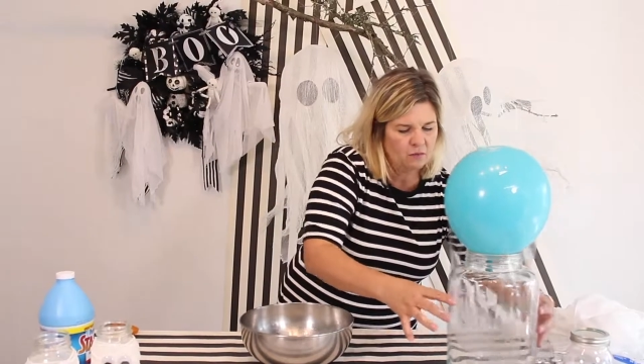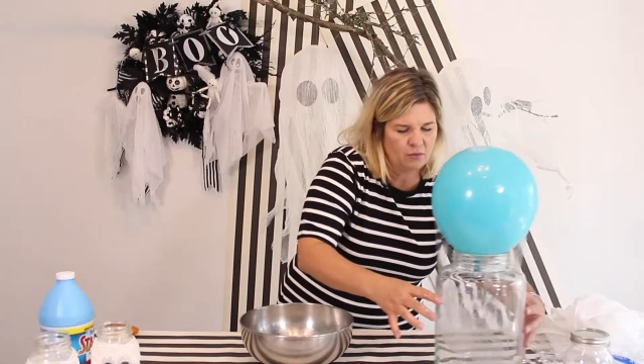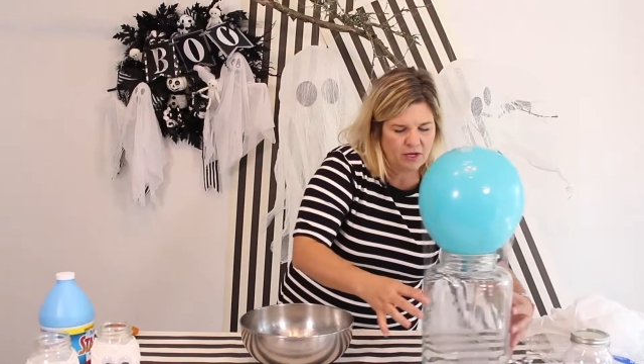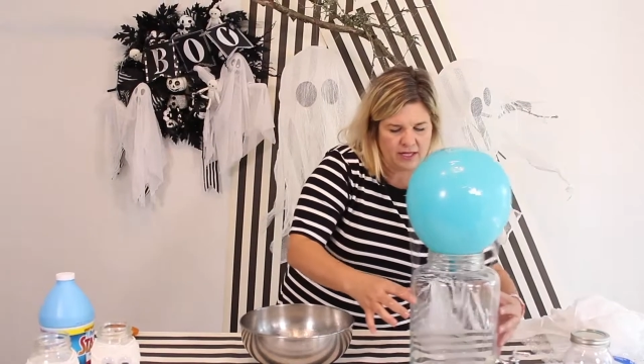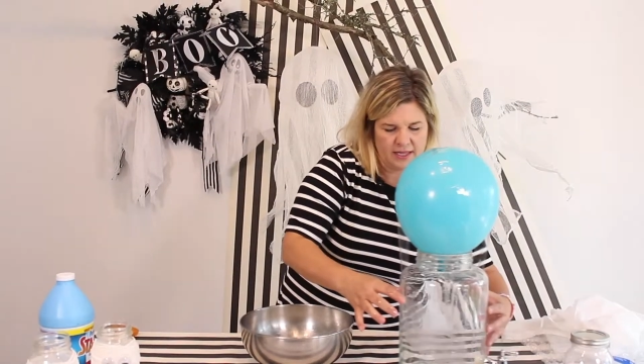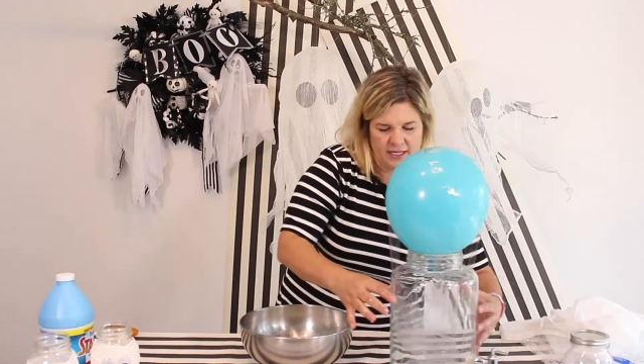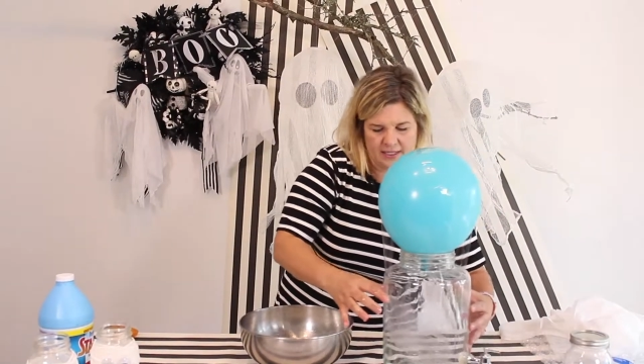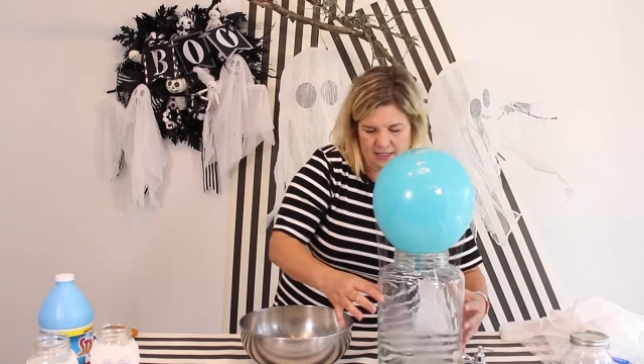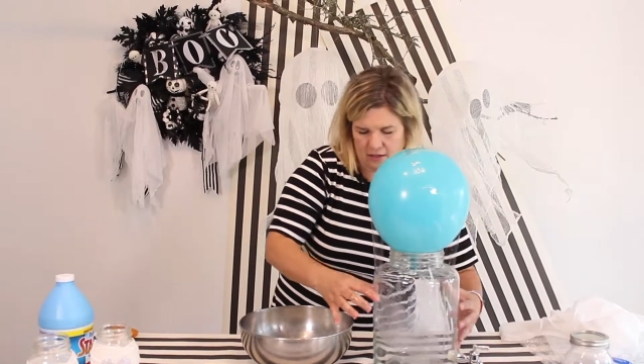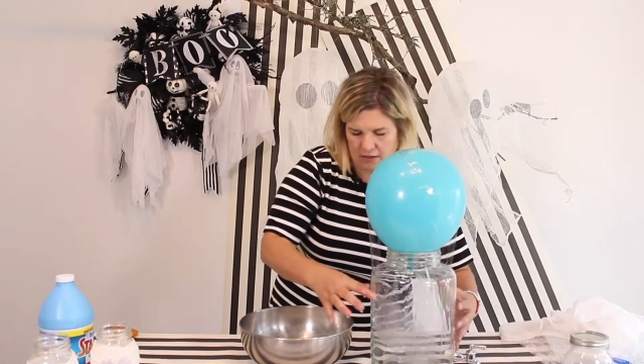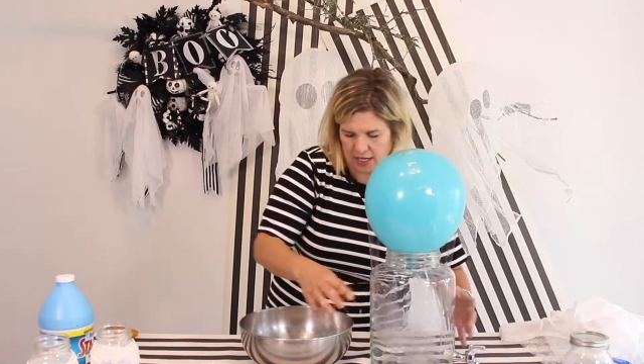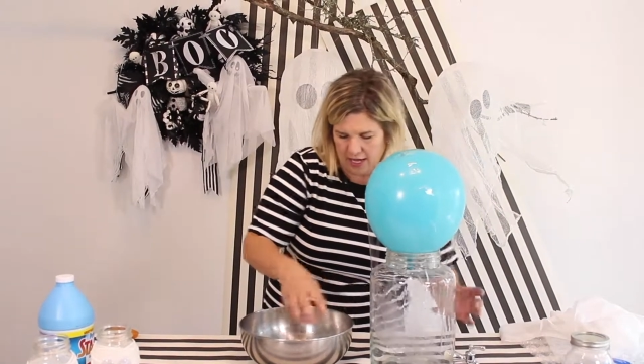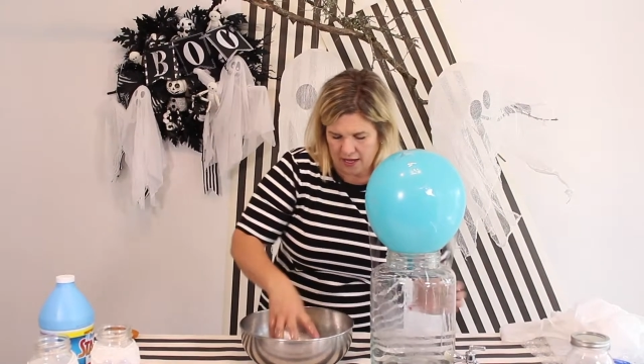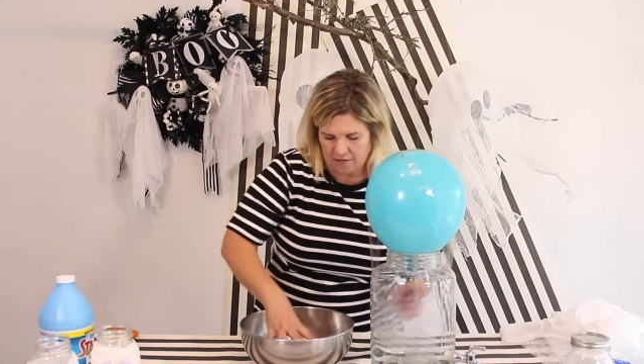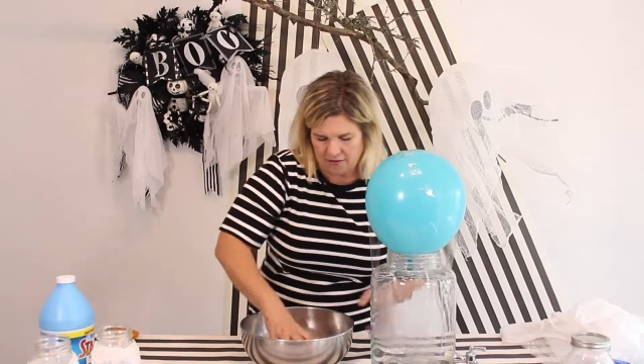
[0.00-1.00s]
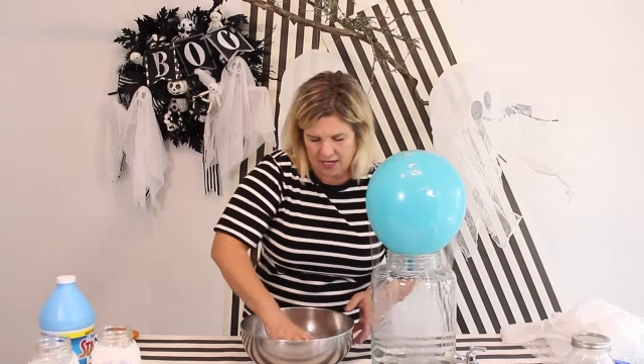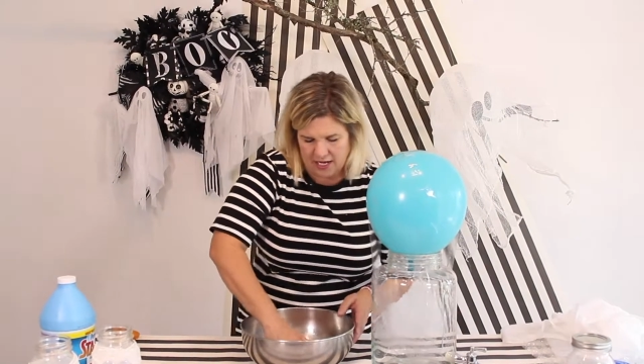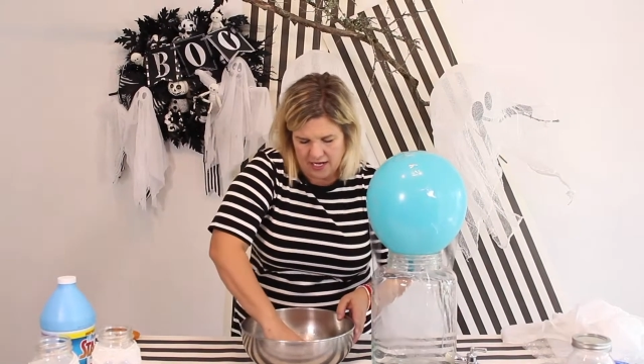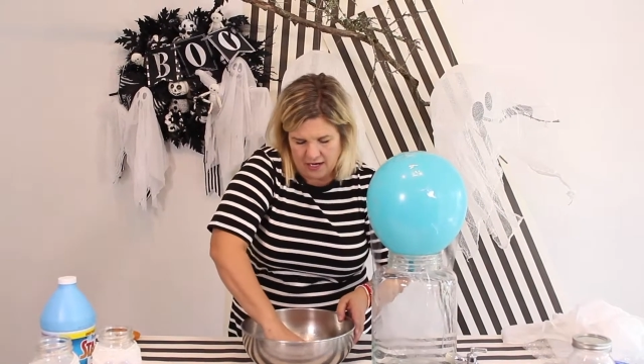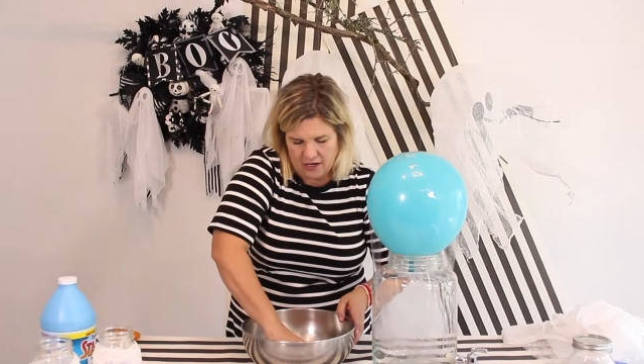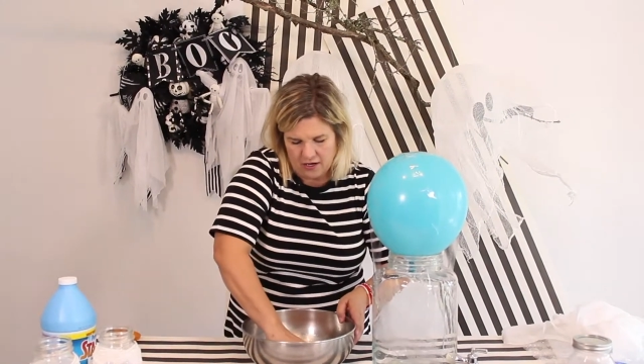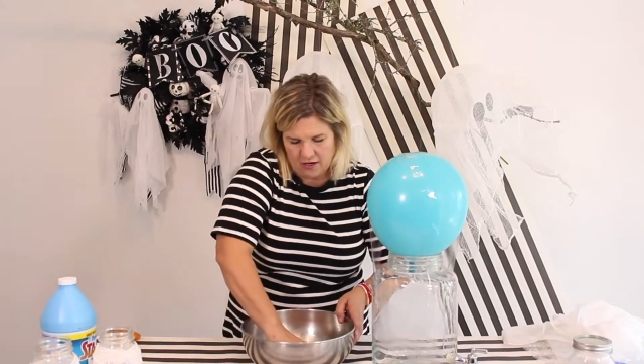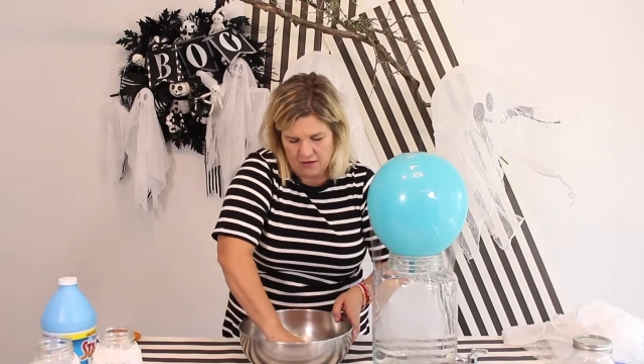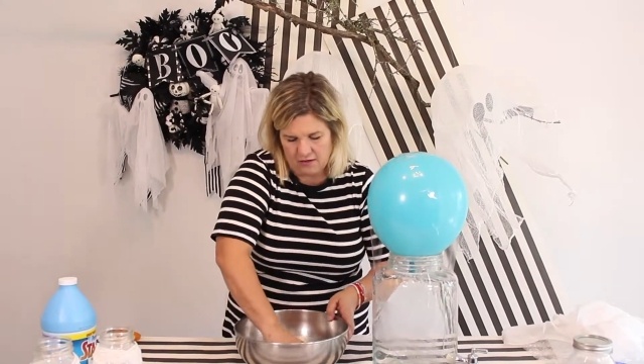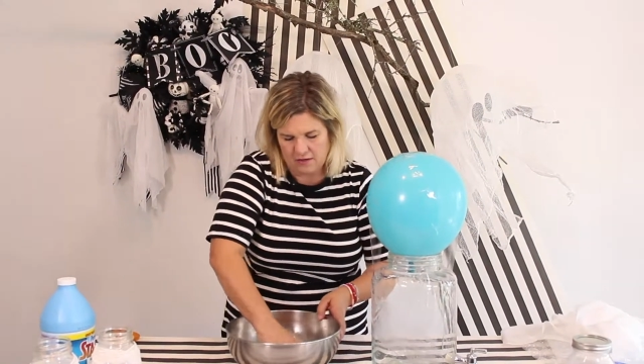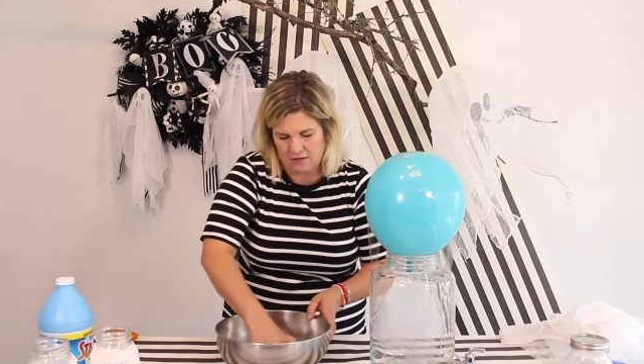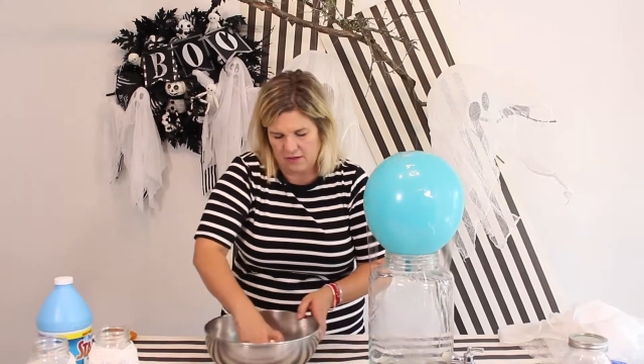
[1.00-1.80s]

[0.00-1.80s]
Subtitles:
bring this little guy over here.